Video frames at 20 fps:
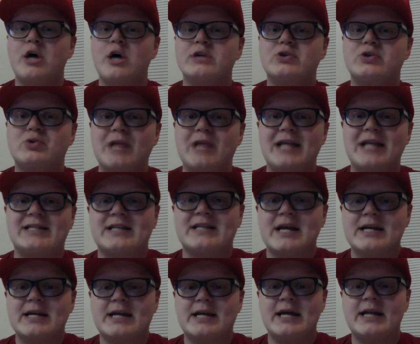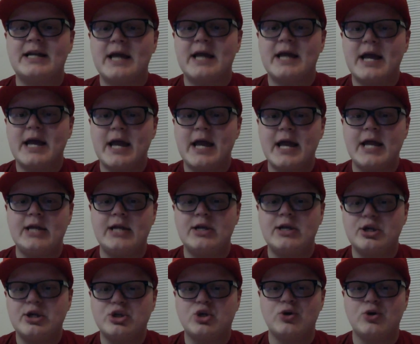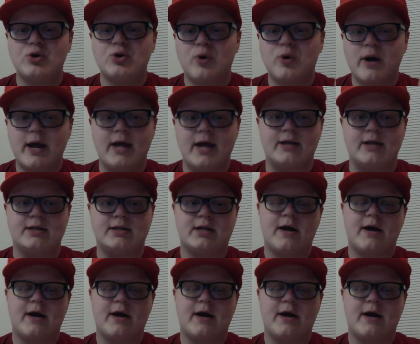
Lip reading: so let's get into it.